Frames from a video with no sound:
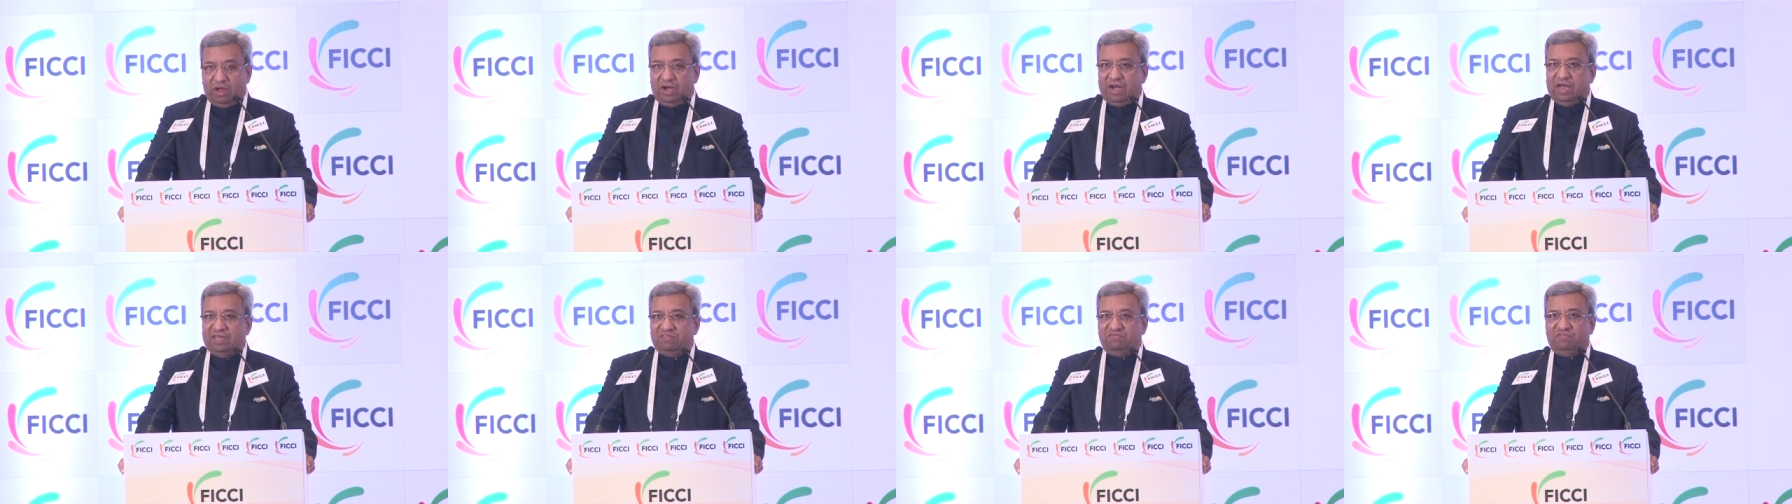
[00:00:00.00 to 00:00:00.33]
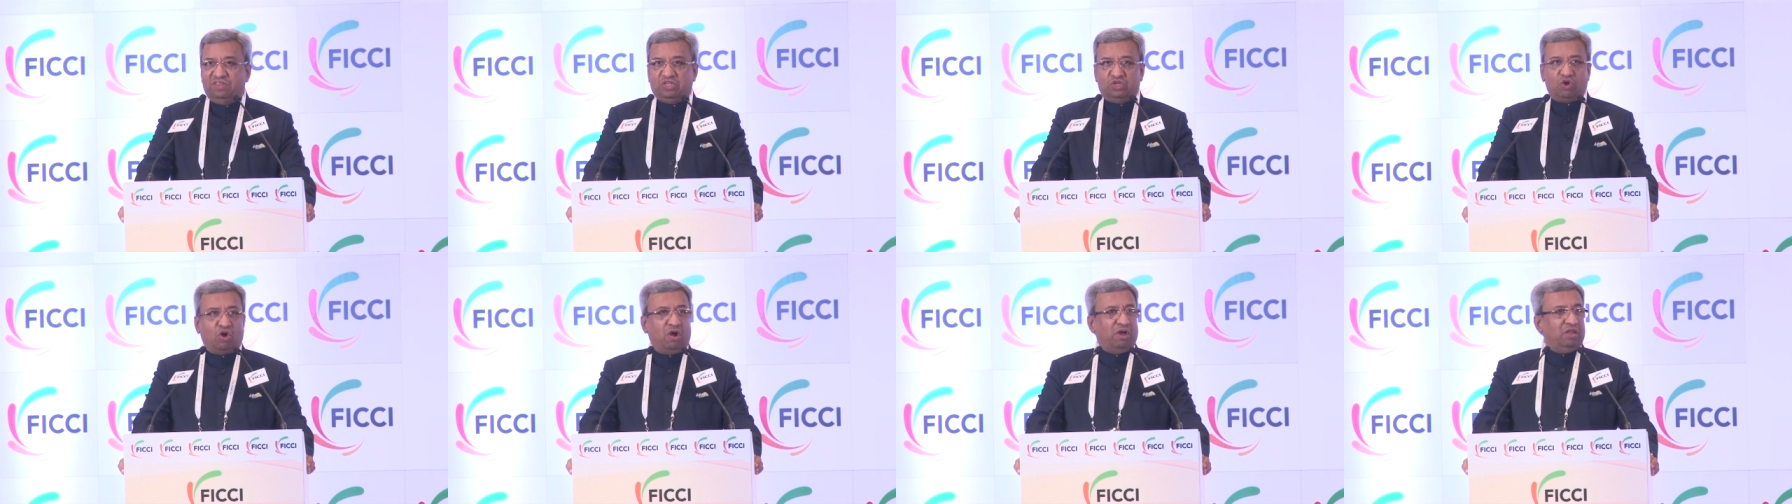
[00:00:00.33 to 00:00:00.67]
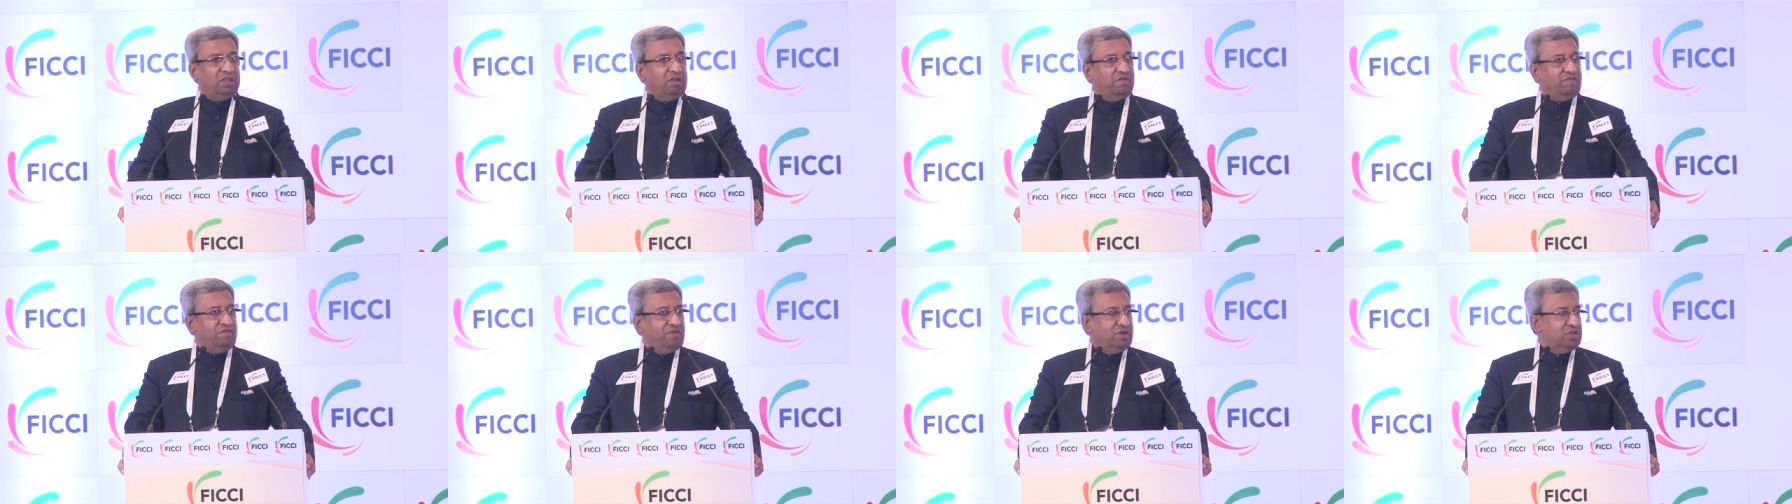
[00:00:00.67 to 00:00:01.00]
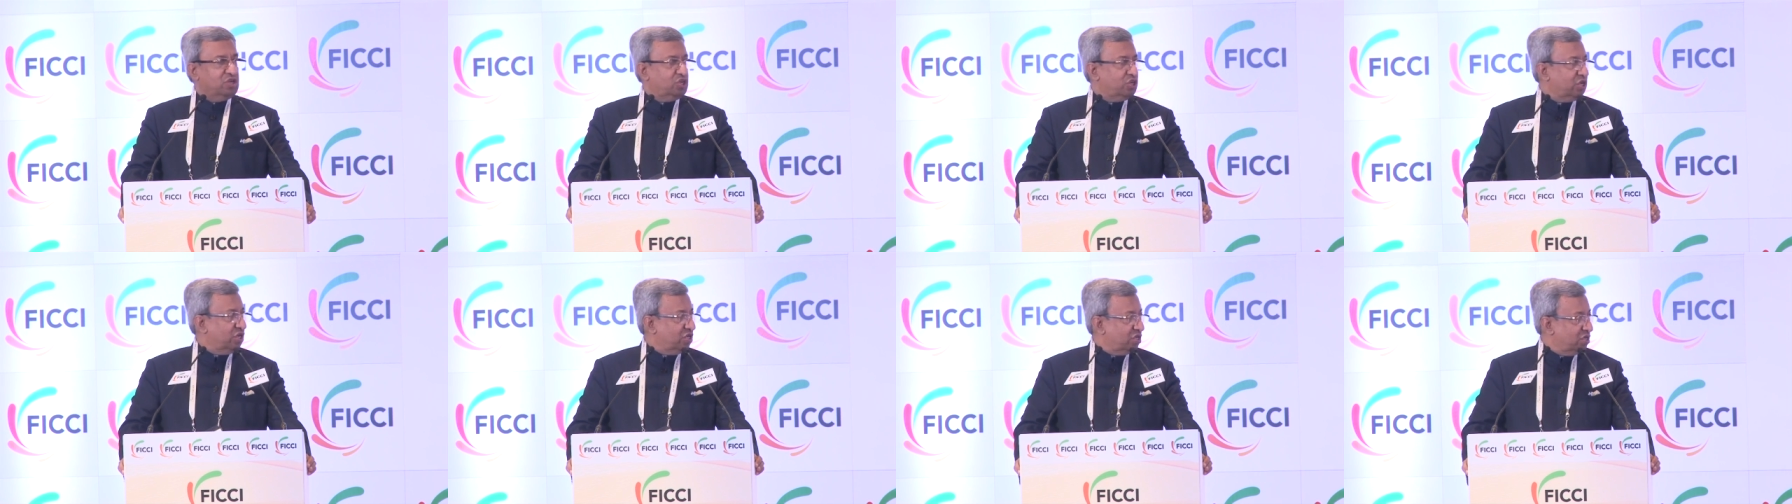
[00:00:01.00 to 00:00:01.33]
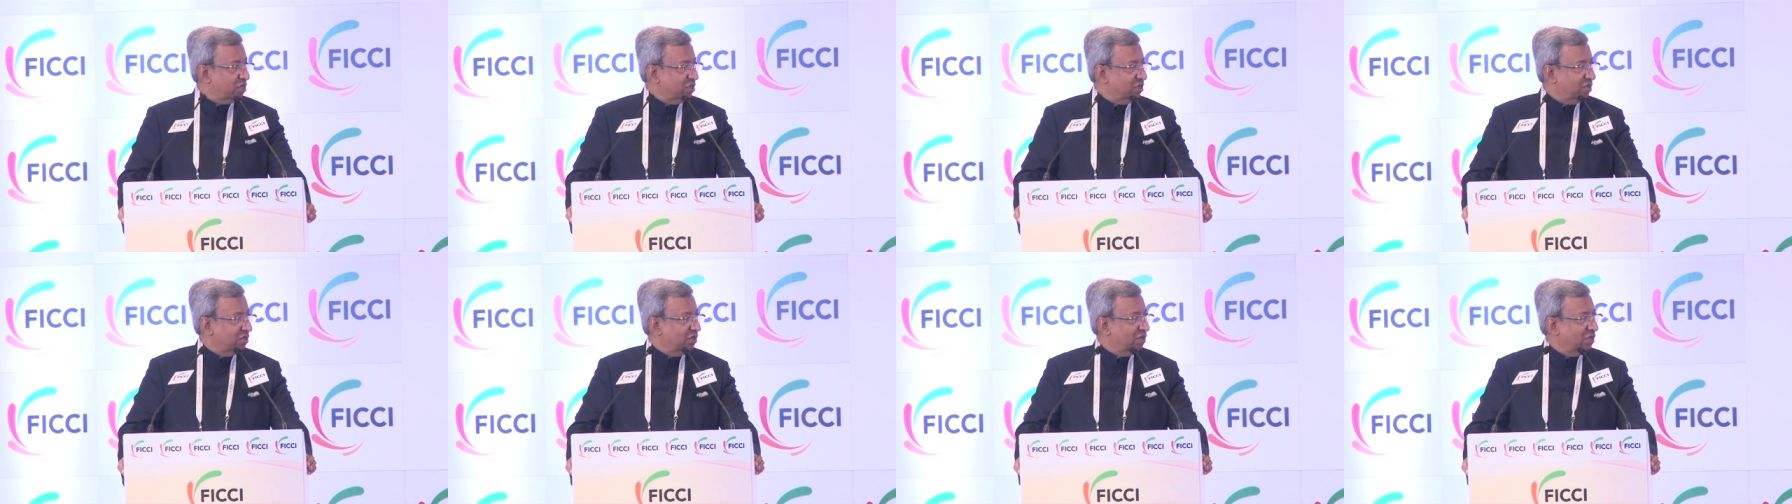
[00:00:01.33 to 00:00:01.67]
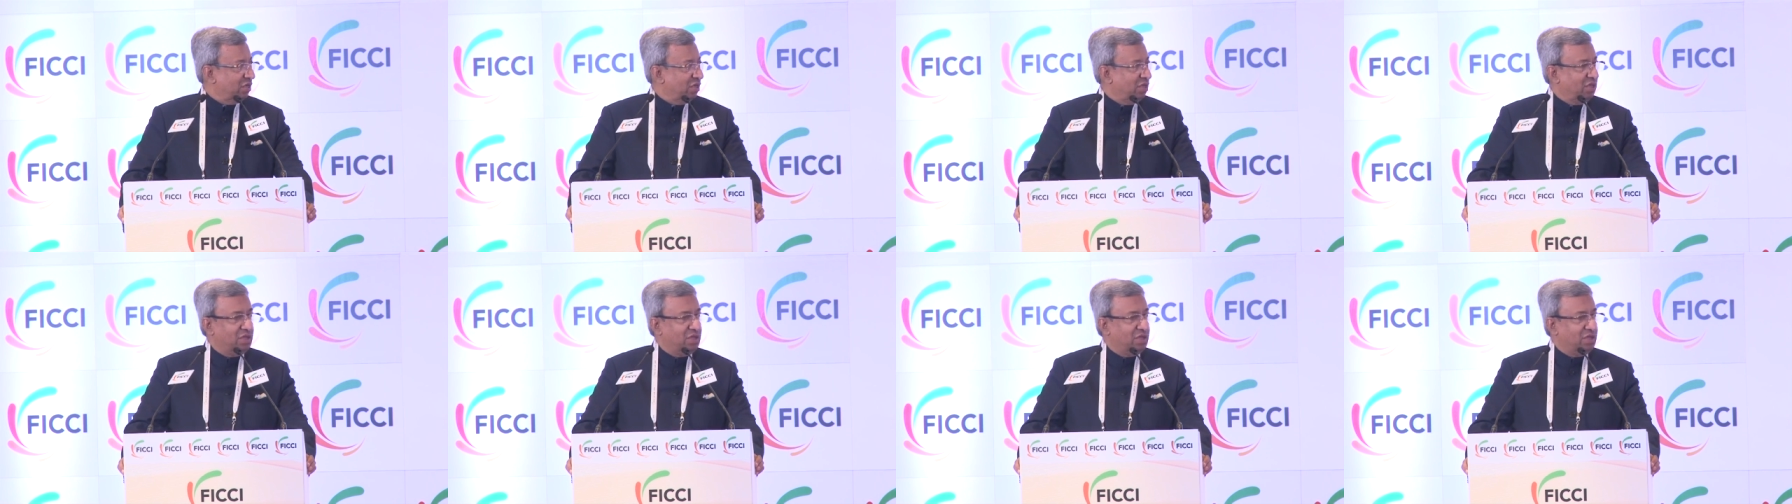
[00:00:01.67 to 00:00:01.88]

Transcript: And as we saw in the first session,